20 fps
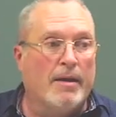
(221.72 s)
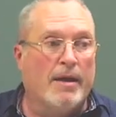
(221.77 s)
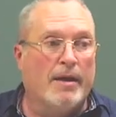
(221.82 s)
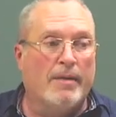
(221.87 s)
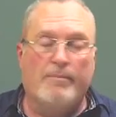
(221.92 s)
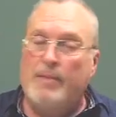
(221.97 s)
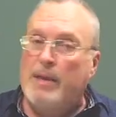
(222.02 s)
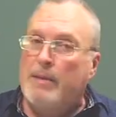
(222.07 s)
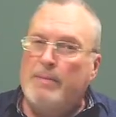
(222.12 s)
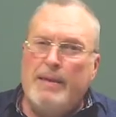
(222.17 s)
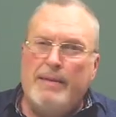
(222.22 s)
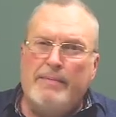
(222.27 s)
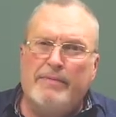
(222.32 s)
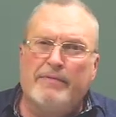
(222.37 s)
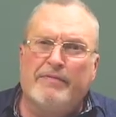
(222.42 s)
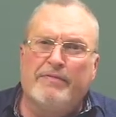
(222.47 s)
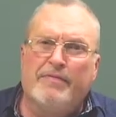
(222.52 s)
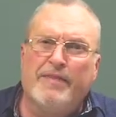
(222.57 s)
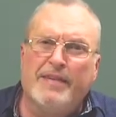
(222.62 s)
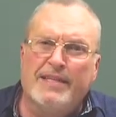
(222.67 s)
Maybe
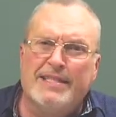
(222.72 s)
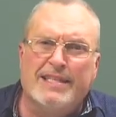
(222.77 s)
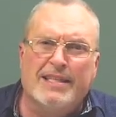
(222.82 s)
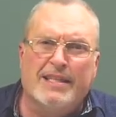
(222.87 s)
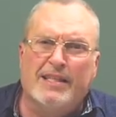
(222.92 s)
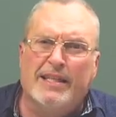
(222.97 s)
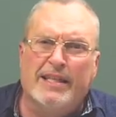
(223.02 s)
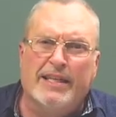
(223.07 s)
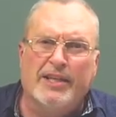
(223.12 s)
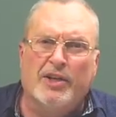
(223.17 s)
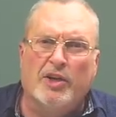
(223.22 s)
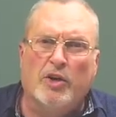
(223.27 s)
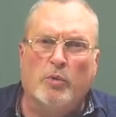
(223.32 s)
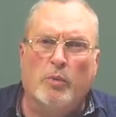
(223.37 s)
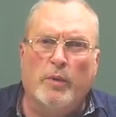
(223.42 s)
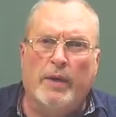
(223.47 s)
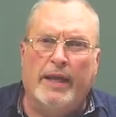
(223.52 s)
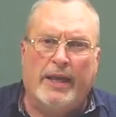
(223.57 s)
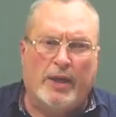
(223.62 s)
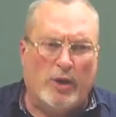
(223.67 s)
even physically you're
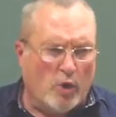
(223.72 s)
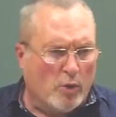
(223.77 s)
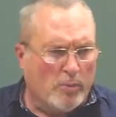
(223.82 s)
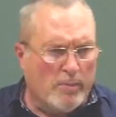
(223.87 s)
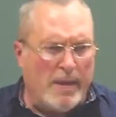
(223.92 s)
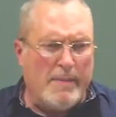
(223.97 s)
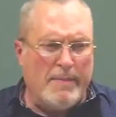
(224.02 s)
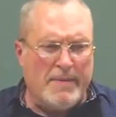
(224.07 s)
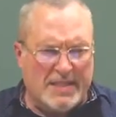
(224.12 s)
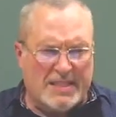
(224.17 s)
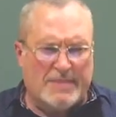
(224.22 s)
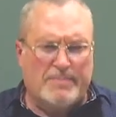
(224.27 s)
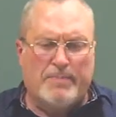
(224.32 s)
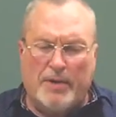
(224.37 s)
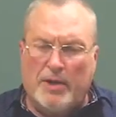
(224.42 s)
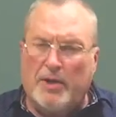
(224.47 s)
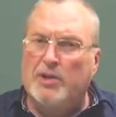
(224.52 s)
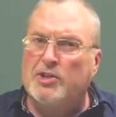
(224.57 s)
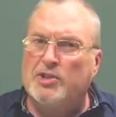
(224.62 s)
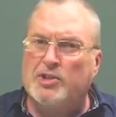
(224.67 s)
weak, or maybe
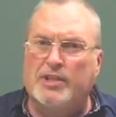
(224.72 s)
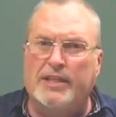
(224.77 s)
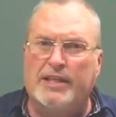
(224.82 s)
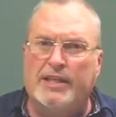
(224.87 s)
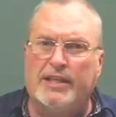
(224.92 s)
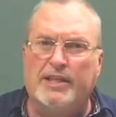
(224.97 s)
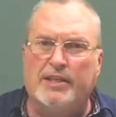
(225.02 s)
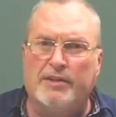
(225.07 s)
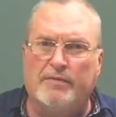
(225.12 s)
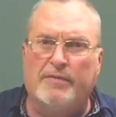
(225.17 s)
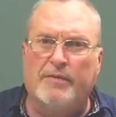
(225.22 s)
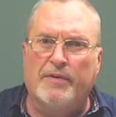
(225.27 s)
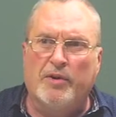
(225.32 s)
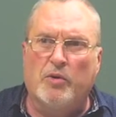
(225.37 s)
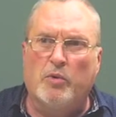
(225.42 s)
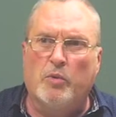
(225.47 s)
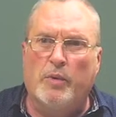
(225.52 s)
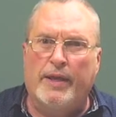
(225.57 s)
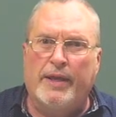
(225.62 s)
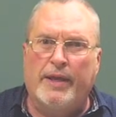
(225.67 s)
spiritually you
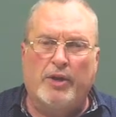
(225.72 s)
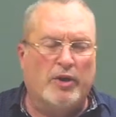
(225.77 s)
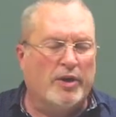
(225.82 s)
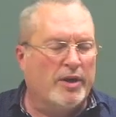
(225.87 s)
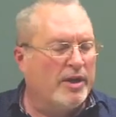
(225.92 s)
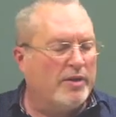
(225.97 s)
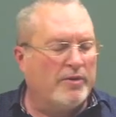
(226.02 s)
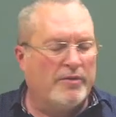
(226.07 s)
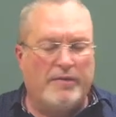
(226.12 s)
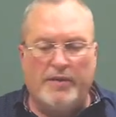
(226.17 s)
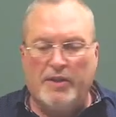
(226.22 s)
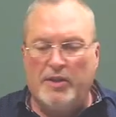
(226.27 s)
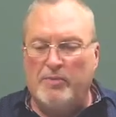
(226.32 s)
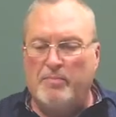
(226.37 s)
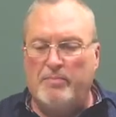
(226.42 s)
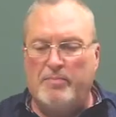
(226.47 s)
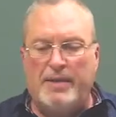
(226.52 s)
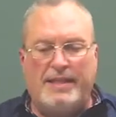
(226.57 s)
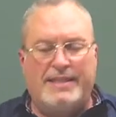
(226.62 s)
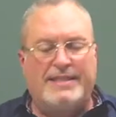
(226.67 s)
feel weak, or you're
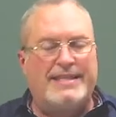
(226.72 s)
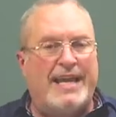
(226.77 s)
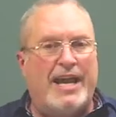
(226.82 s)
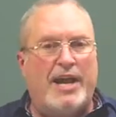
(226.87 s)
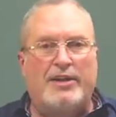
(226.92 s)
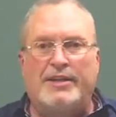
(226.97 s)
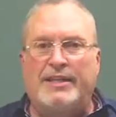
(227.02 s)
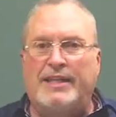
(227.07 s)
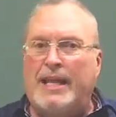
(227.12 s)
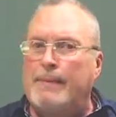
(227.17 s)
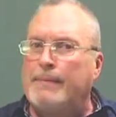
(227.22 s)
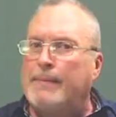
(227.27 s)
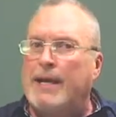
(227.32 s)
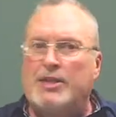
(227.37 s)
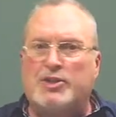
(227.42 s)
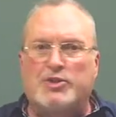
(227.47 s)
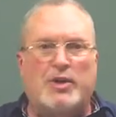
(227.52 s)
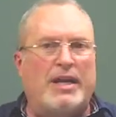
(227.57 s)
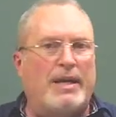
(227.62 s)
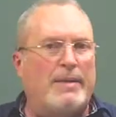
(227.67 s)
feeling beat down, and I'm
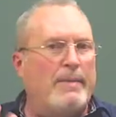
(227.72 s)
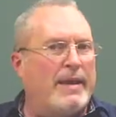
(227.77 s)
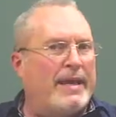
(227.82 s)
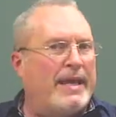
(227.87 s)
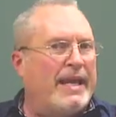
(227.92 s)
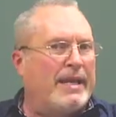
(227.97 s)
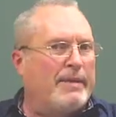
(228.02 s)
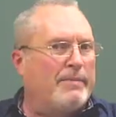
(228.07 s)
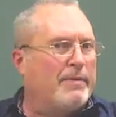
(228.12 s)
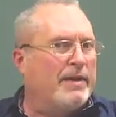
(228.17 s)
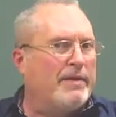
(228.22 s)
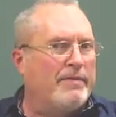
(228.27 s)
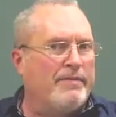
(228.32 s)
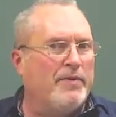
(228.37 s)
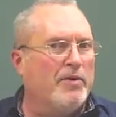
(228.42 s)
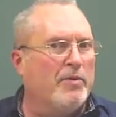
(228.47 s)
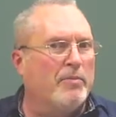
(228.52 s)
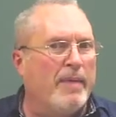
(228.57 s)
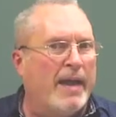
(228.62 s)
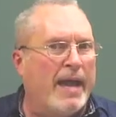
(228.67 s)
not trying to make anybody
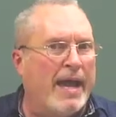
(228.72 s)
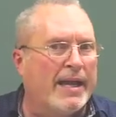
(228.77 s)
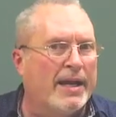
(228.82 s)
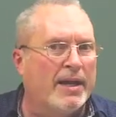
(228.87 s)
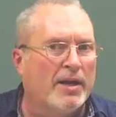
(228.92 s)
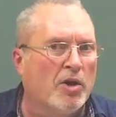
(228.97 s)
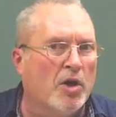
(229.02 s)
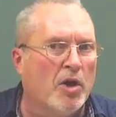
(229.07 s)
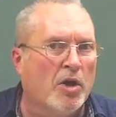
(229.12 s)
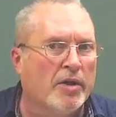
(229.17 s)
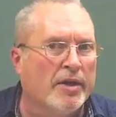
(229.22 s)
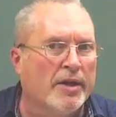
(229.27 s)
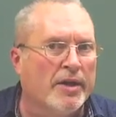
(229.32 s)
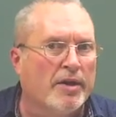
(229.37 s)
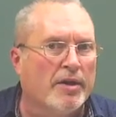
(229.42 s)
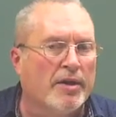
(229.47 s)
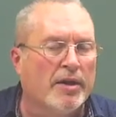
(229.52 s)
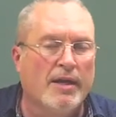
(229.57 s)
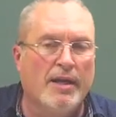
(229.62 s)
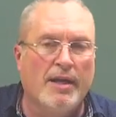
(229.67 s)
feel bad at all
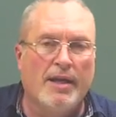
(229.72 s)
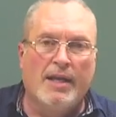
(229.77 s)
here,